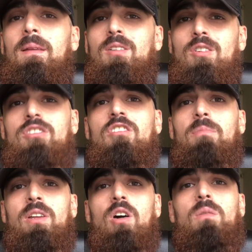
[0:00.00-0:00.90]
could have
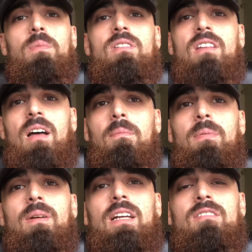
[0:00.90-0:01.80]
been opened
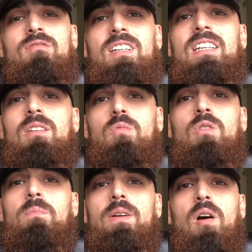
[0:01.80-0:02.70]
up and really
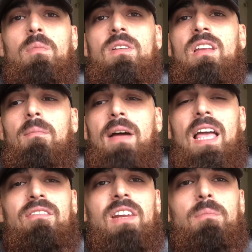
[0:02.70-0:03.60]
would be opened up by
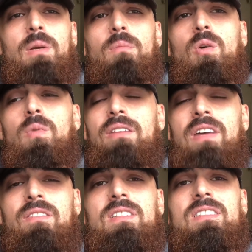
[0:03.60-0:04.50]
having a bit more width,
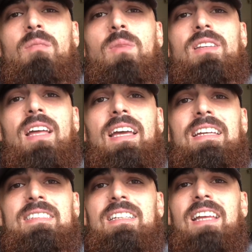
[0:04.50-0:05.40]
having someone that
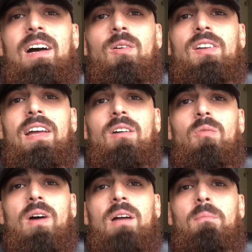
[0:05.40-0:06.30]
is an out-and-out
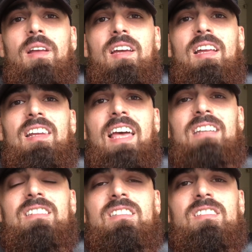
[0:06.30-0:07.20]
wide player that
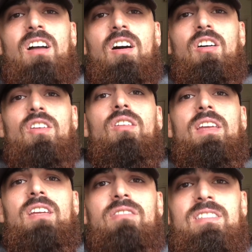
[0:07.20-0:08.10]
likes to start on
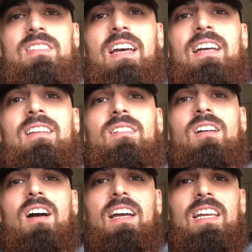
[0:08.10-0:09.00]
either side and
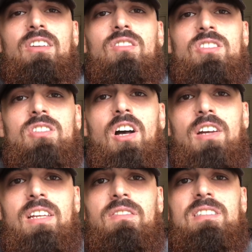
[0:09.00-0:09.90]
cut in, or start
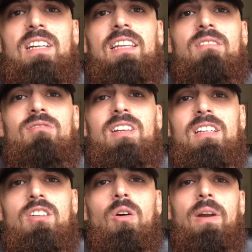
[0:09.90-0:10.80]
on either side and
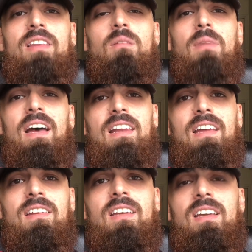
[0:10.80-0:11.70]
really go around the byline.